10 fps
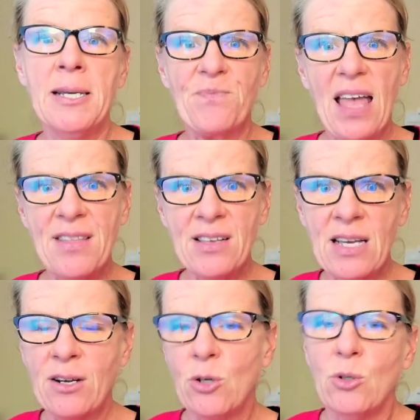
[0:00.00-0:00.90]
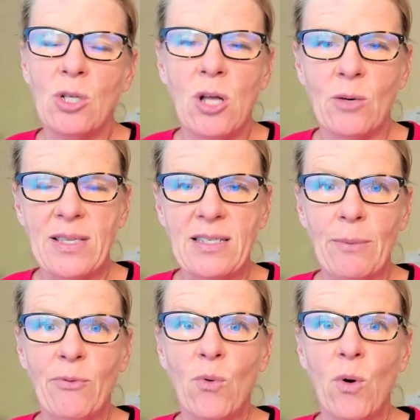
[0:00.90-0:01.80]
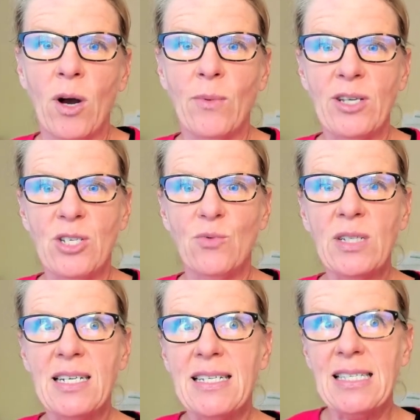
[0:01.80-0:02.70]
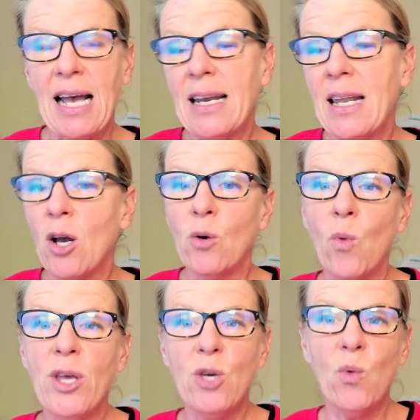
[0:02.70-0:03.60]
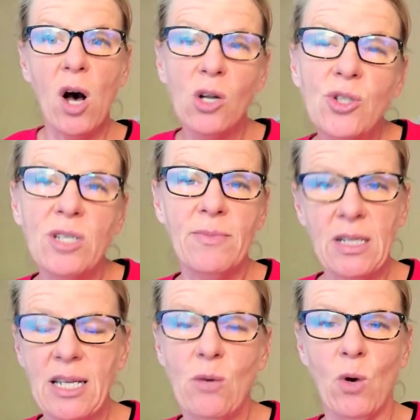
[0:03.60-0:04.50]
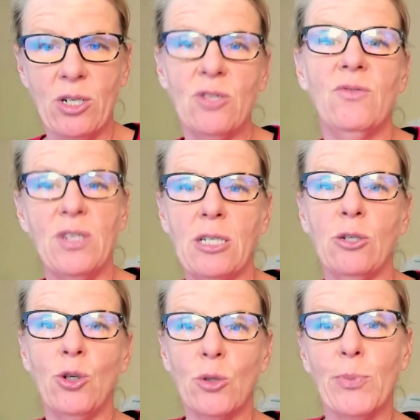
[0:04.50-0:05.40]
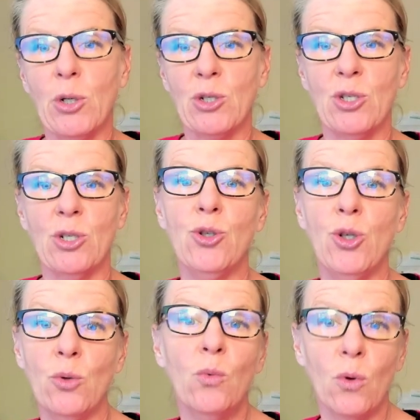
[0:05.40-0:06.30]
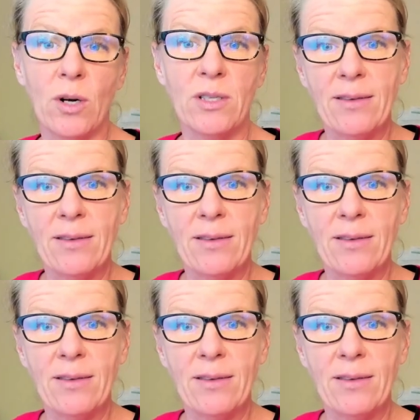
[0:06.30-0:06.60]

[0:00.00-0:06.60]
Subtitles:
And this kind of goes along with step 4, which is really deciding on what you ultimately want to steer your person towards.